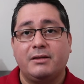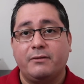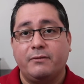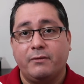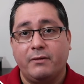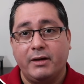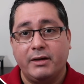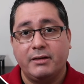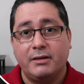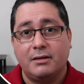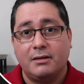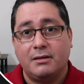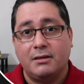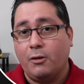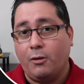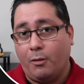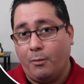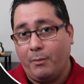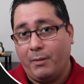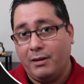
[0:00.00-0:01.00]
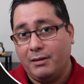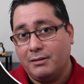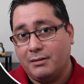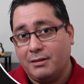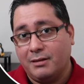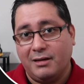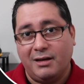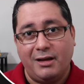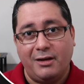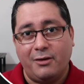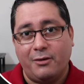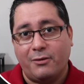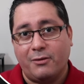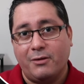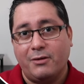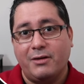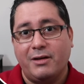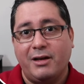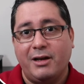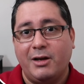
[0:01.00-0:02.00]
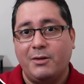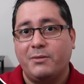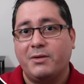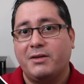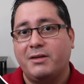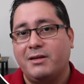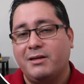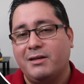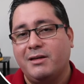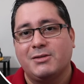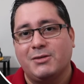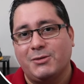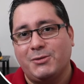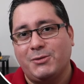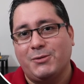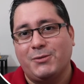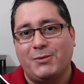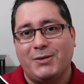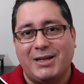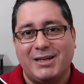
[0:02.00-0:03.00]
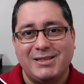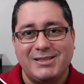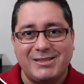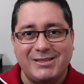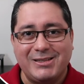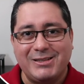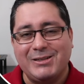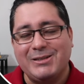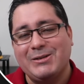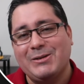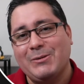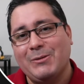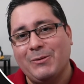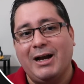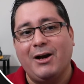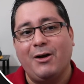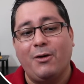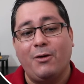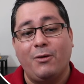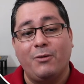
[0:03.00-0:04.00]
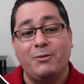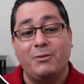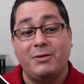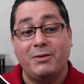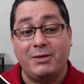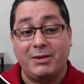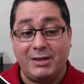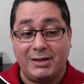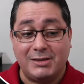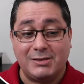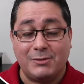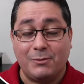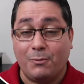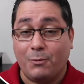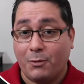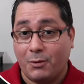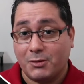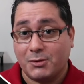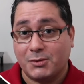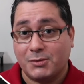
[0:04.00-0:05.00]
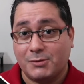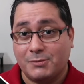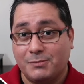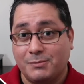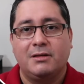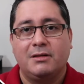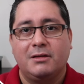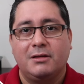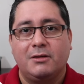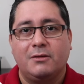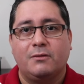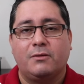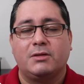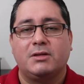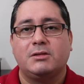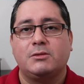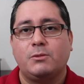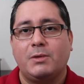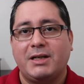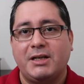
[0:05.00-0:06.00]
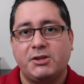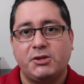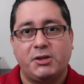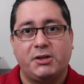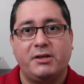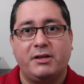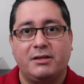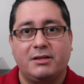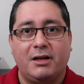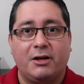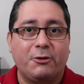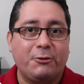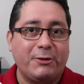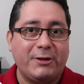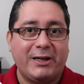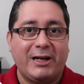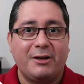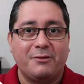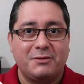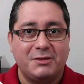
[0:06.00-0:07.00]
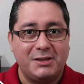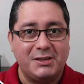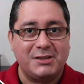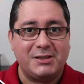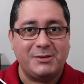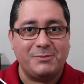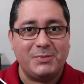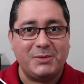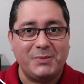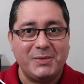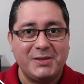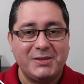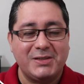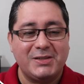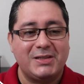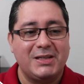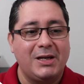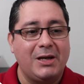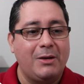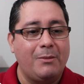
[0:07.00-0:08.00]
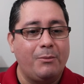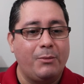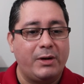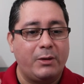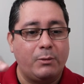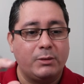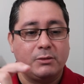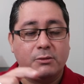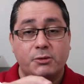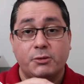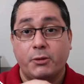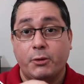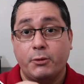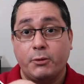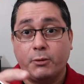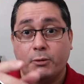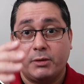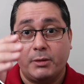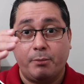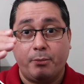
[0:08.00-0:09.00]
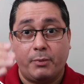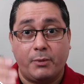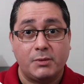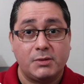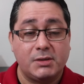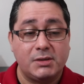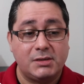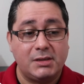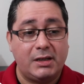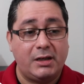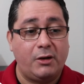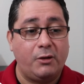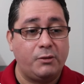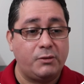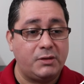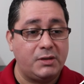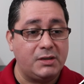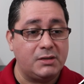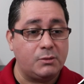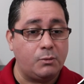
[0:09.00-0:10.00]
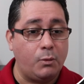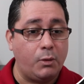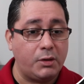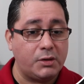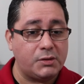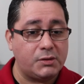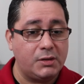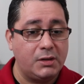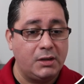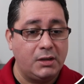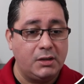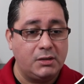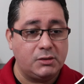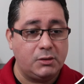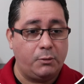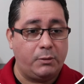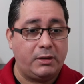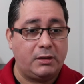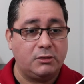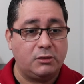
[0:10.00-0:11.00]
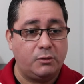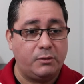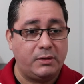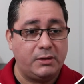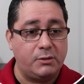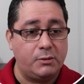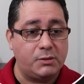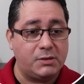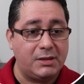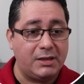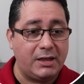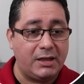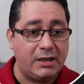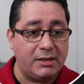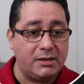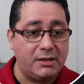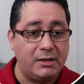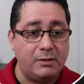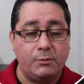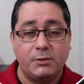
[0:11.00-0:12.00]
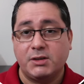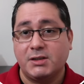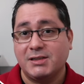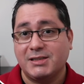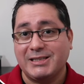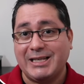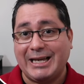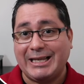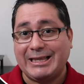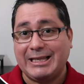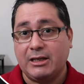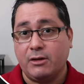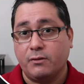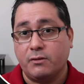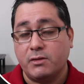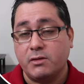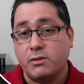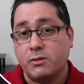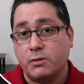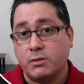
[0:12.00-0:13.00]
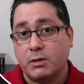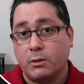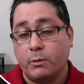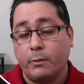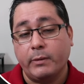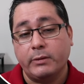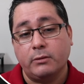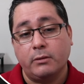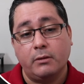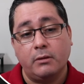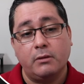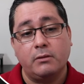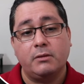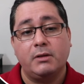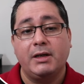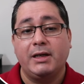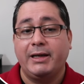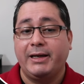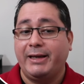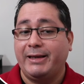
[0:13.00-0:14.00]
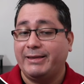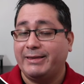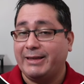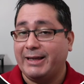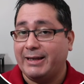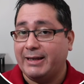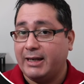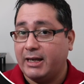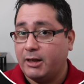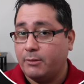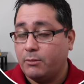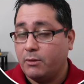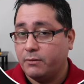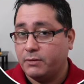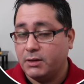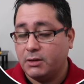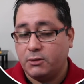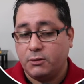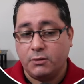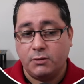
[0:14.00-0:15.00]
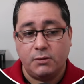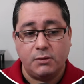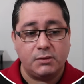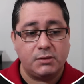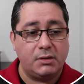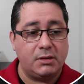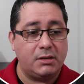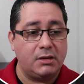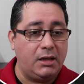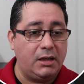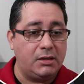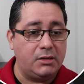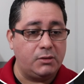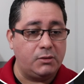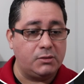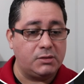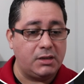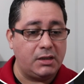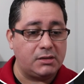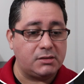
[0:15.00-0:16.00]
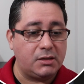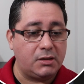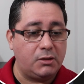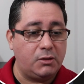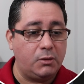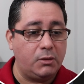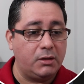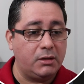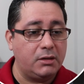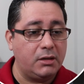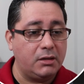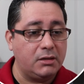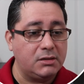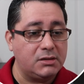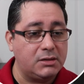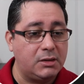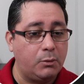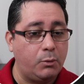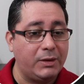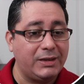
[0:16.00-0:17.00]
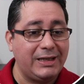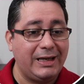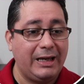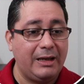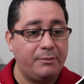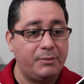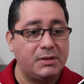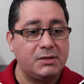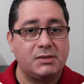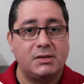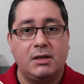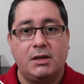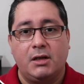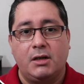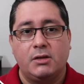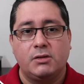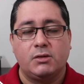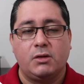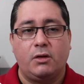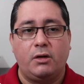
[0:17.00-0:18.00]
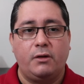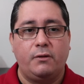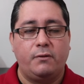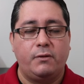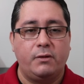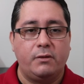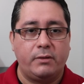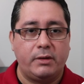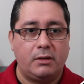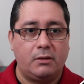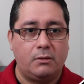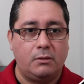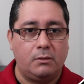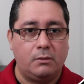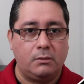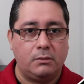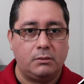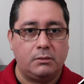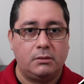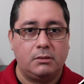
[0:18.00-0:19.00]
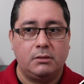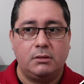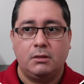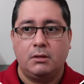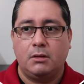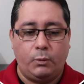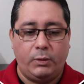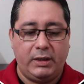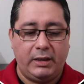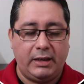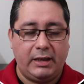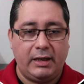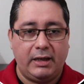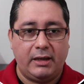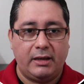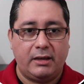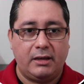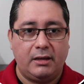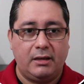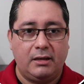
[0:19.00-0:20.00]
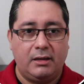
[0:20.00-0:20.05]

the final command and run everything so you can see how this works. For this one I cheated, I already have this implemented, but I want to show you the process and how this works. So we're going to be using an ID, which is the ID of the user we want to clone, the name of the new user, and just execute it and see what happens. So if you recall, we had